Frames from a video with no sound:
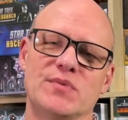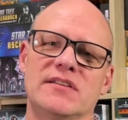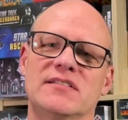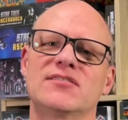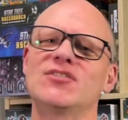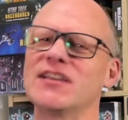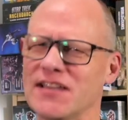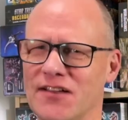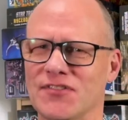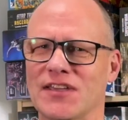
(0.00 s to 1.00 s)
but check
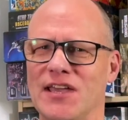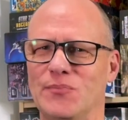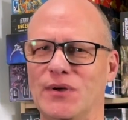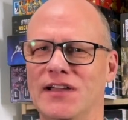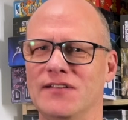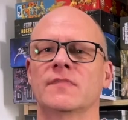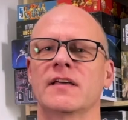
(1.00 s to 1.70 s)
out the campaign.